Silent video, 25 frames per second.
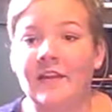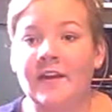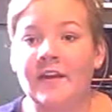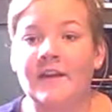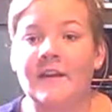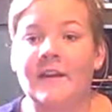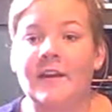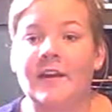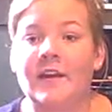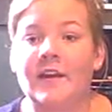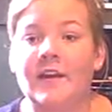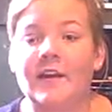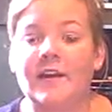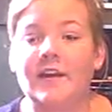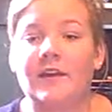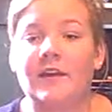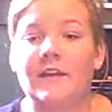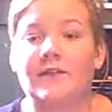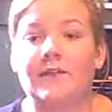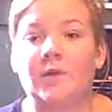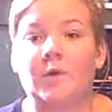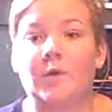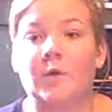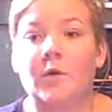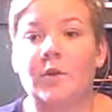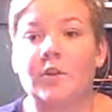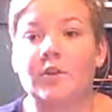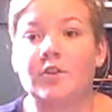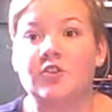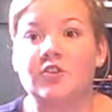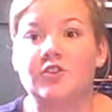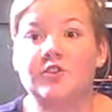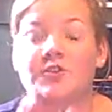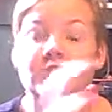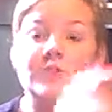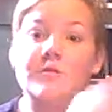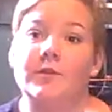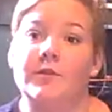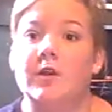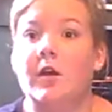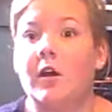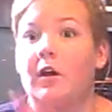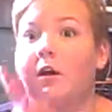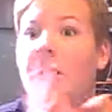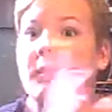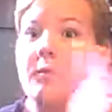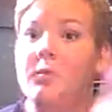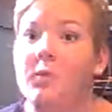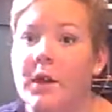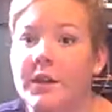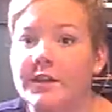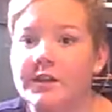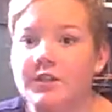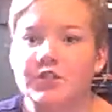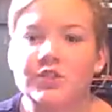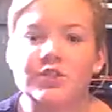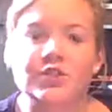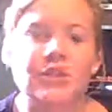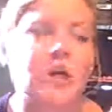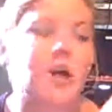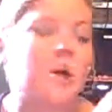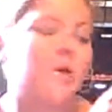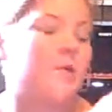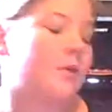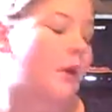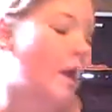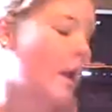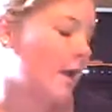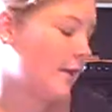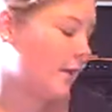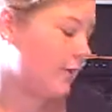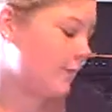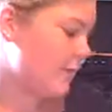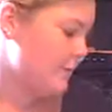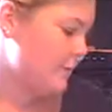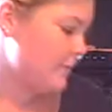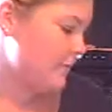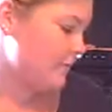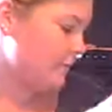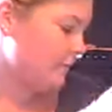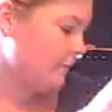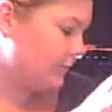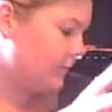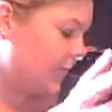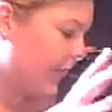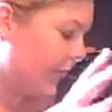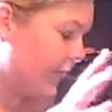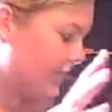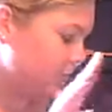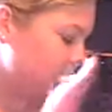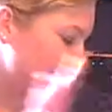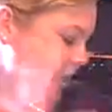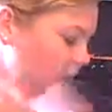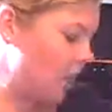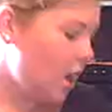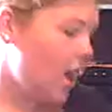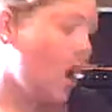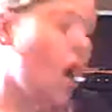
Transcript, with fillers: and then if you want to just do it all at once. So kind of that.